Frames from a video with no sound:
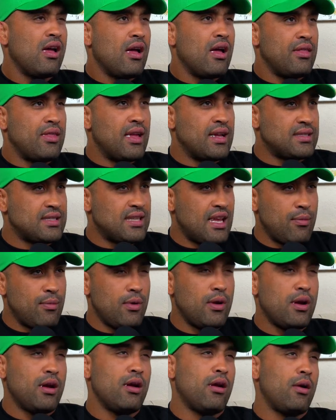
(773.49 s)
that same
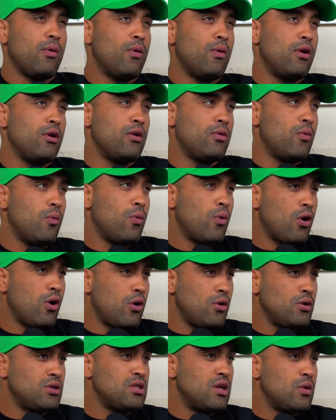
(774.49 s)
year I won
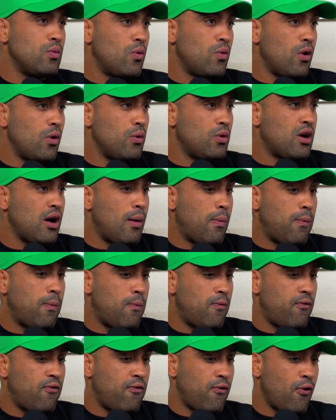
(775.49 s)
Worlds and World Cup
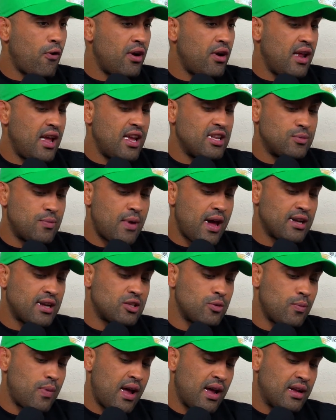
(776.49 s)
4 days back to
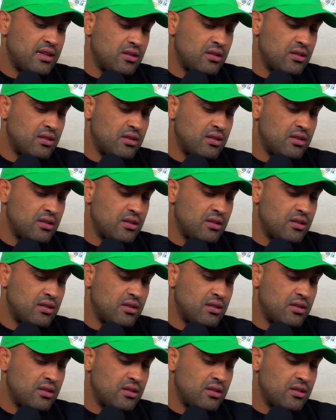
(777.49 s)
back.